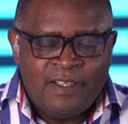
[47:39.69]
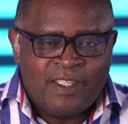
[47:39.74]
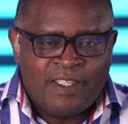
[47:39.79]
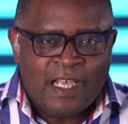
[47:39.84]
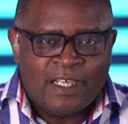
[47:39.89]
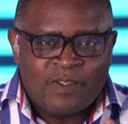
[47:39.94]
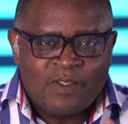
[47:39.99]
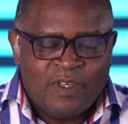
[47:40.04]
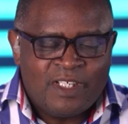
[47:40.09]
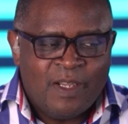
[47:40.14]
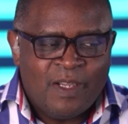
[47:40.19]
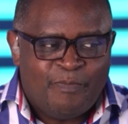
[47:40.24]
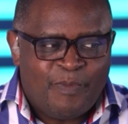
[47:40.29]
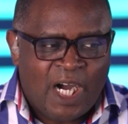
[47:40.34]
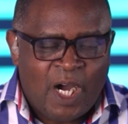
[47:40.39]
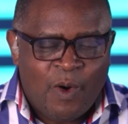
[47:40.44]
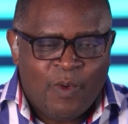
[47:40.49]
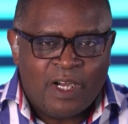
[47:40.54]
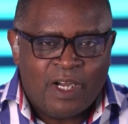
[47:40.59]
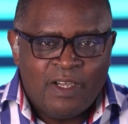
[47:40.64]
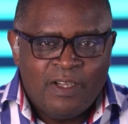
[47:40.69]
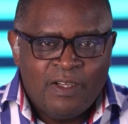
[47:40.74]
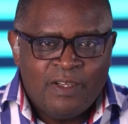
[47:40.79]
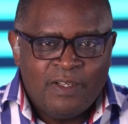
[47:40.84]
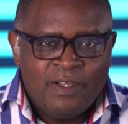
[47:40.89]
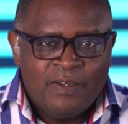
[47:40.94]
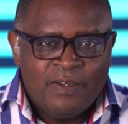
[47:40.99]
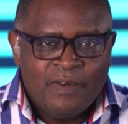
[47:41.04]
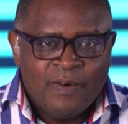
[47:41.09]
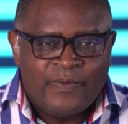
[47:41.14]
has got the power
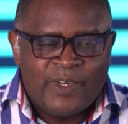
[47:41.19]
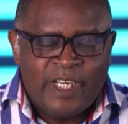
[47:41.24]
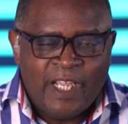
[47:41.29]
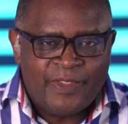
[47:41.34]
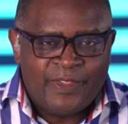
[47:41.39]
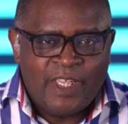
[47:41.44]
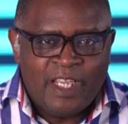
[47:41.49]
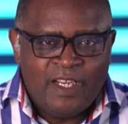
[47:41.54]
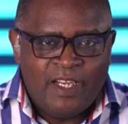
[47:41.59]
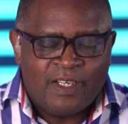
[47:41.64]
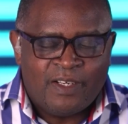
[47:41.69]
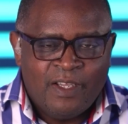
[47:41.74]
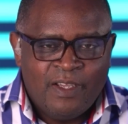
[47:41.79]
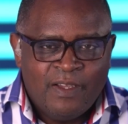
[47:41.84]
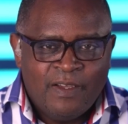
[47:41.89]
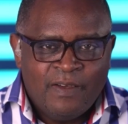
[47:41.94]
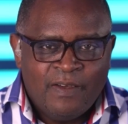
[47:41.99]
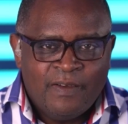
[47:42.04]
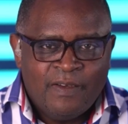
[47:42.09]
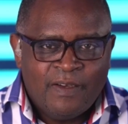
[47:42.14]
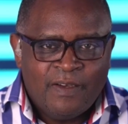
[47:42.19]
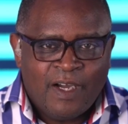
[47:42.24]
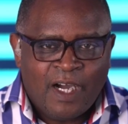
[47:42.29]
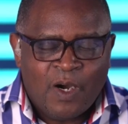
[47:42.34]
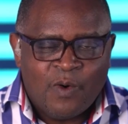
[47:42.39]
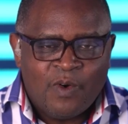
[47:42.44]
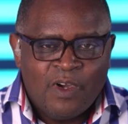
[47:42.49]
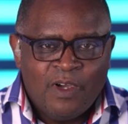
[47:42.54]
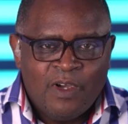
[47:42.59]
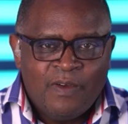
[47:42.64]
of death in it. How?